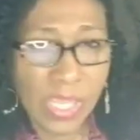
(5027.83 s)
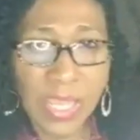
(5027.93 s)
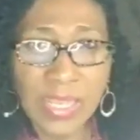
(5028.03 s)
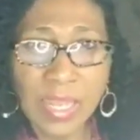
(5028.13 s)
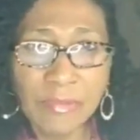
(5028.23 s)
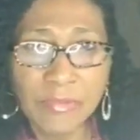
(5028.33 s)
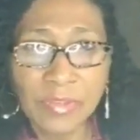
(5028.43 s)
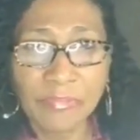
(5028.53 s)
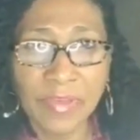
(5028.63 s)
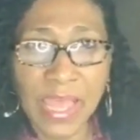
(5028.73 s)
love the
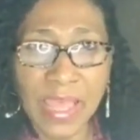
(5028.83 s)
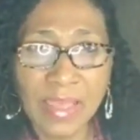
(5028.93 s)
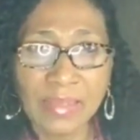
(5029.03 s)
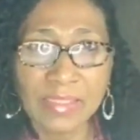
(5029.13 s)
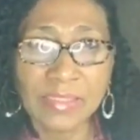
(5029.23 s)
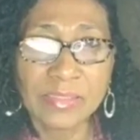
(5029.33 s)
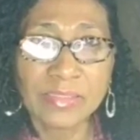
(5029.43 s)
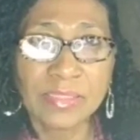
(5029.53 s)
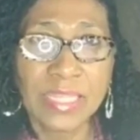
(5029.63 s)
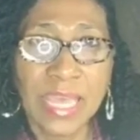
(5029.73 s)
fact
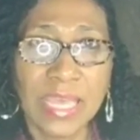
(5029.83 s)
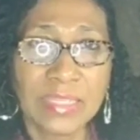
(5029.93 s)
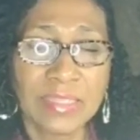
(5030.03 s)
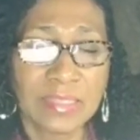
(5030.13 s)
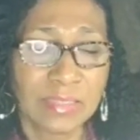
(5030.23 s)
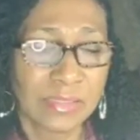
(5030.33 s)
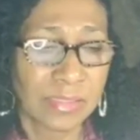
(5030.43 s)
that,